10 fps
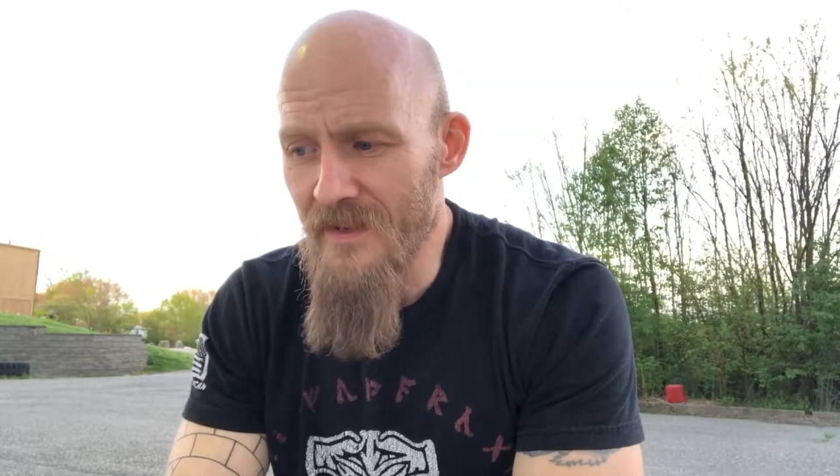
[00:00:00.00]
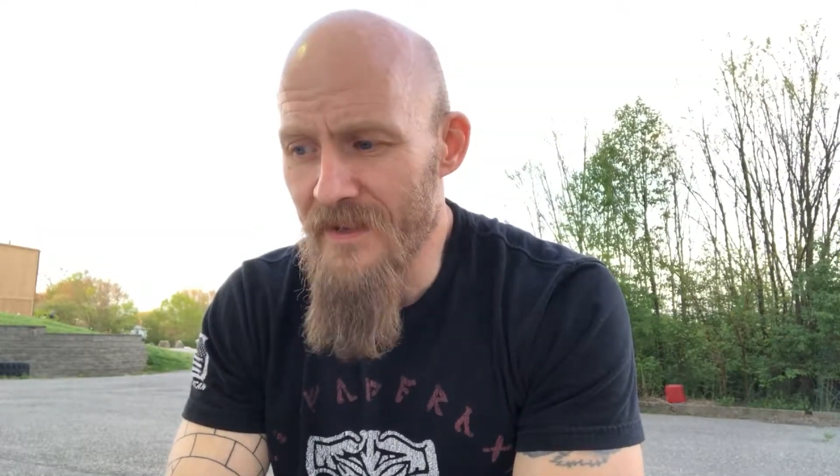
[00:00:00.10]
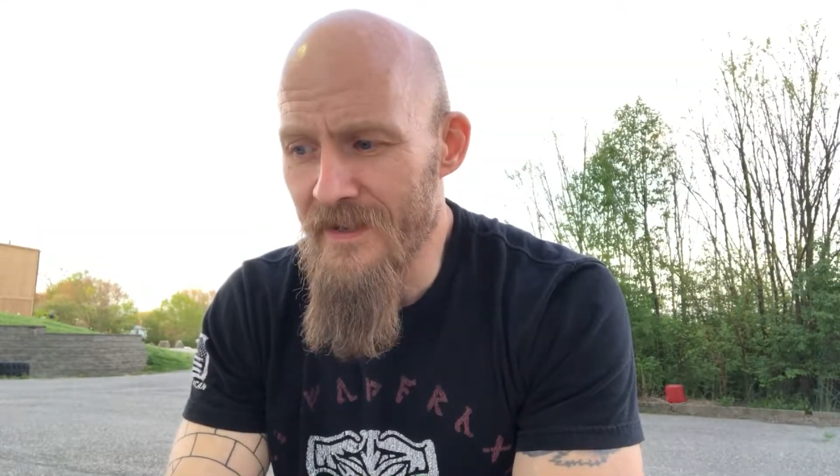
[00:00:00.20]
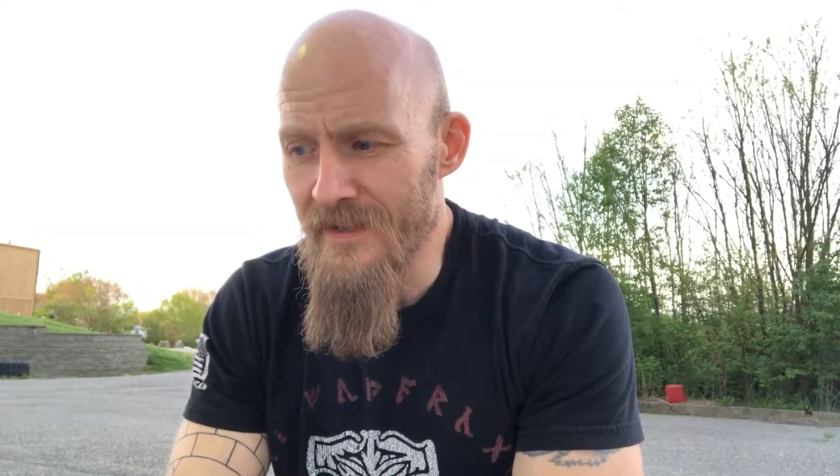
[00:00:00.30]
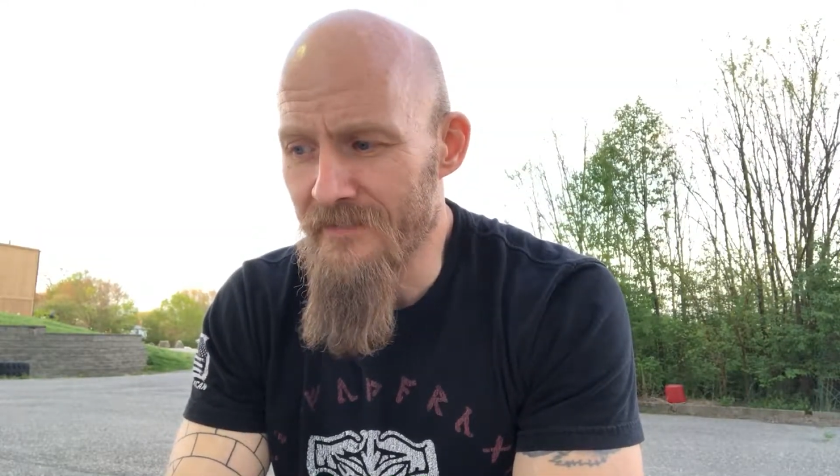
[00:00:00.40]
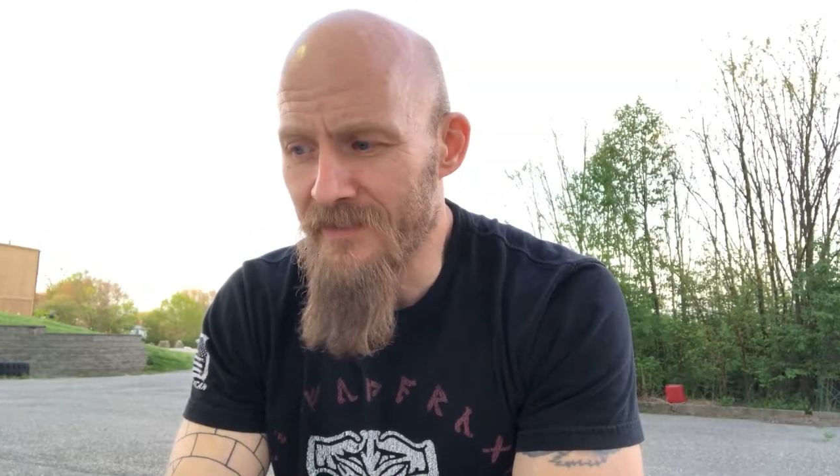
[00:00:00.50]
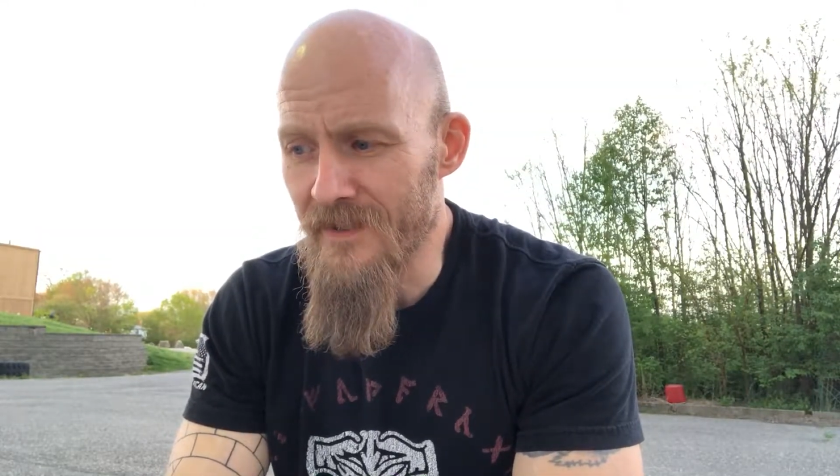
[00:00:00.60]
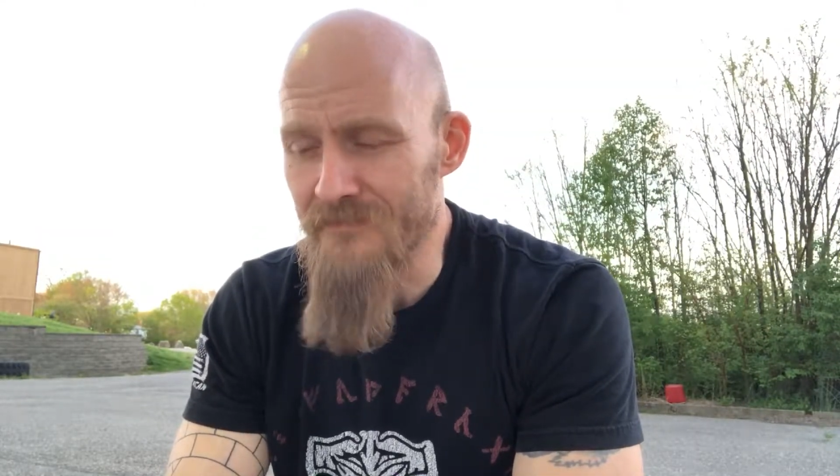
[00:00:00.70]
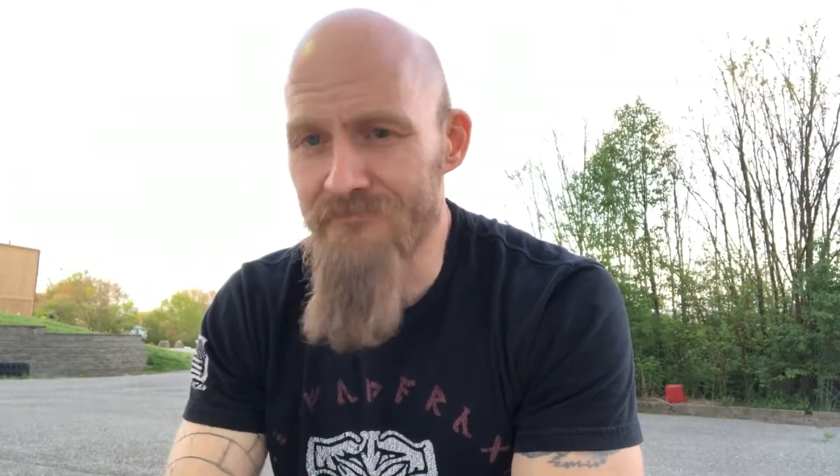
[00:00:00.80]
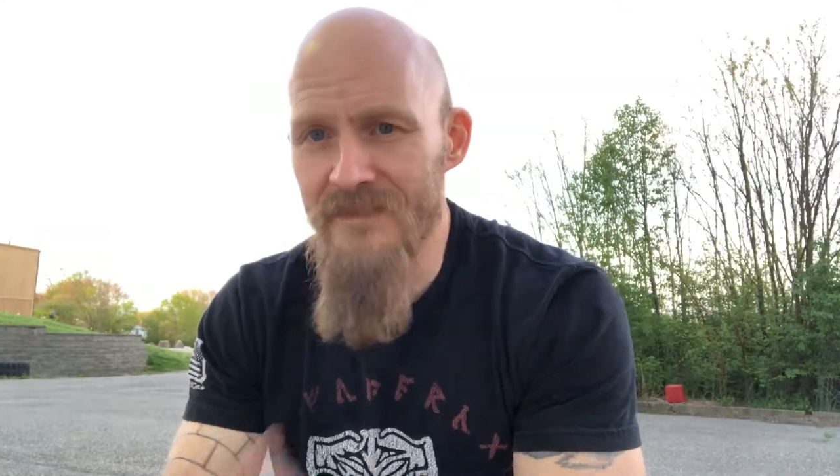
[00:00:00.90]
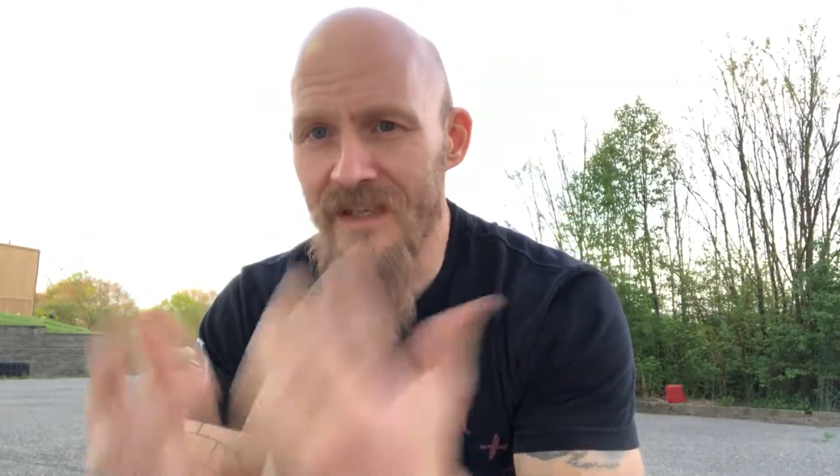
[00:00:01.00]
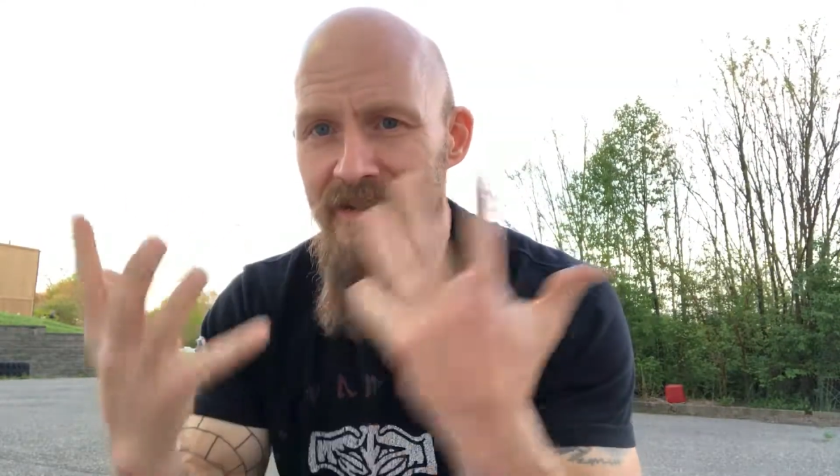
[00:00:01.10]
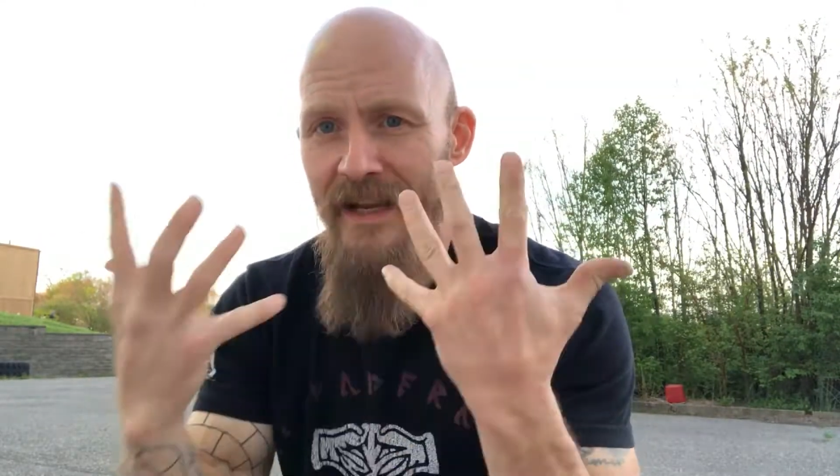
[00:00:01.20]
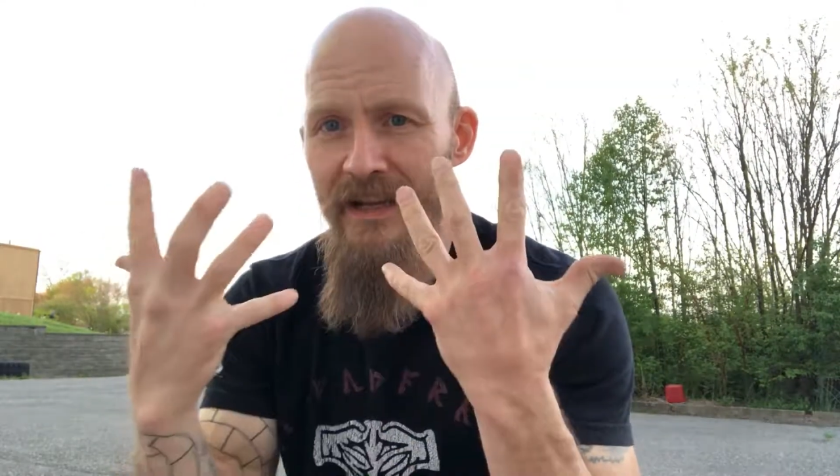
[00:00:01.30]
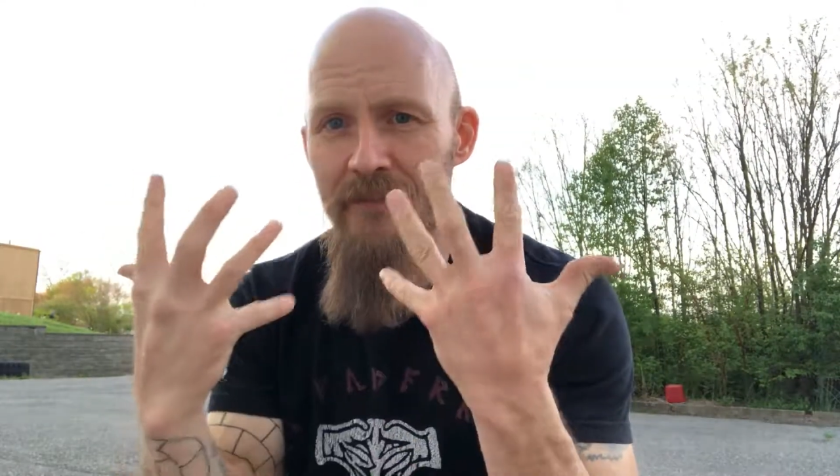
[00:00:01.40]
I have
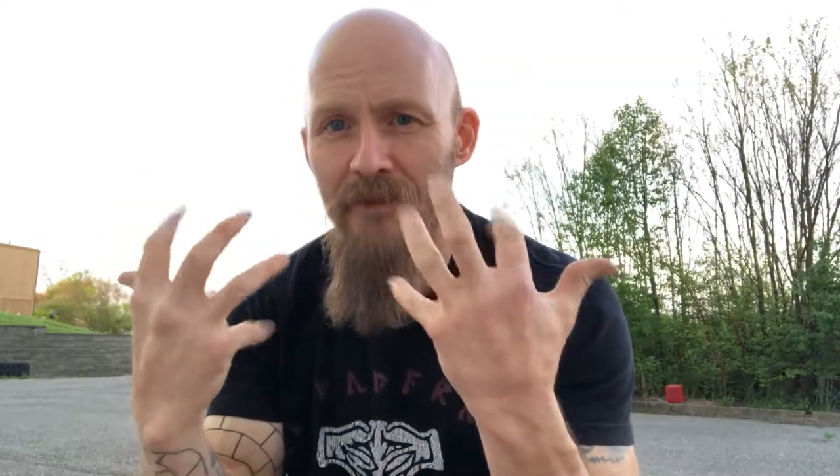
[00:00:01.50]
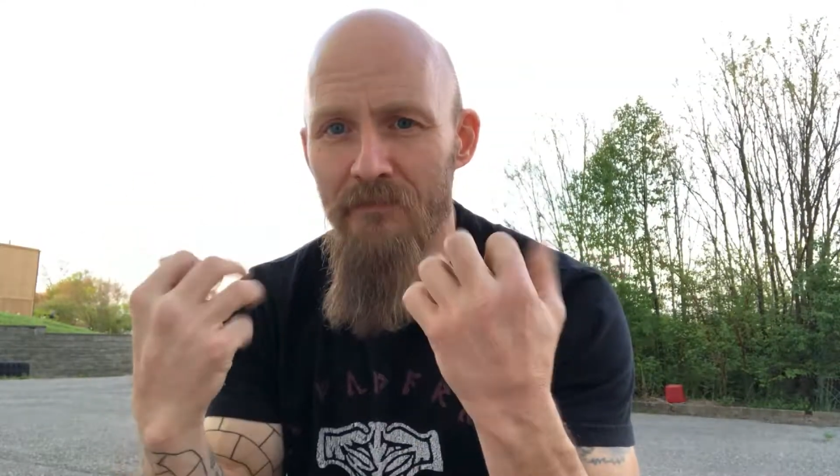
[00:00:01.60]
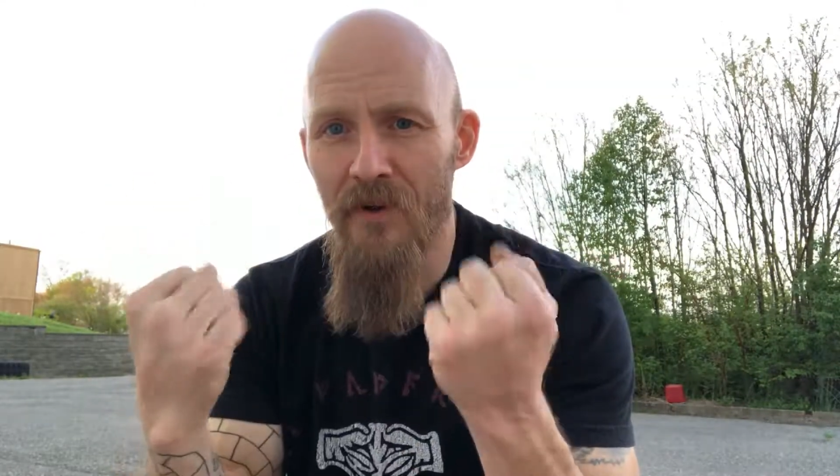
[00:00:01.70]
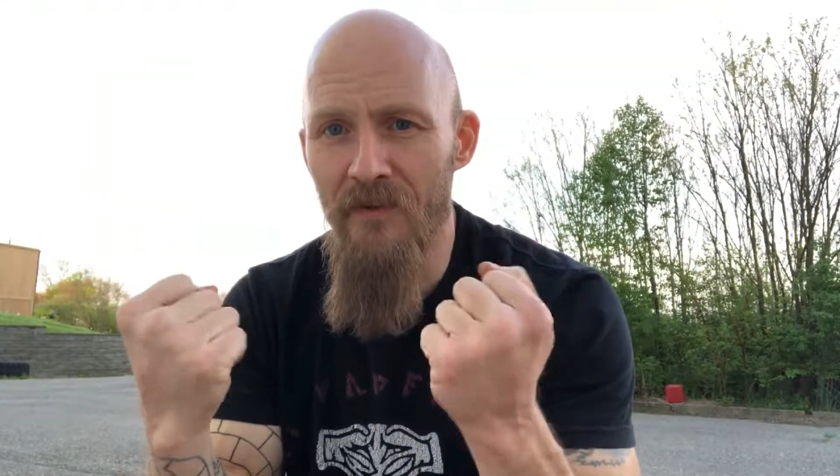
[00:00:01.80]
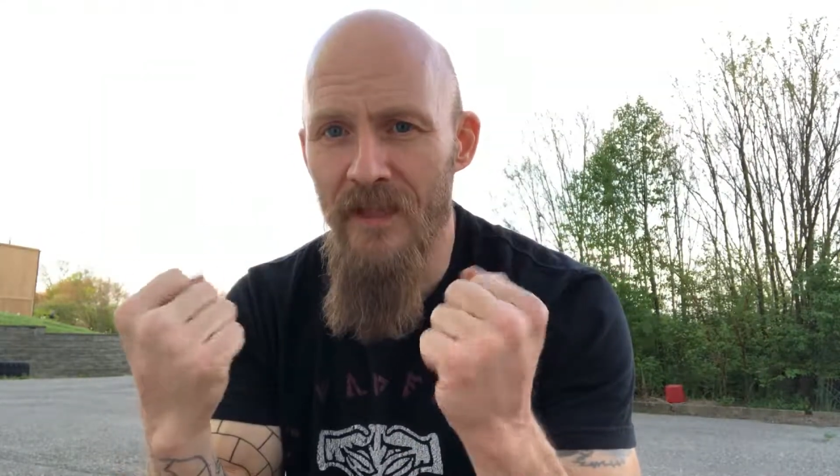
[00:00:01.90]
titanium in both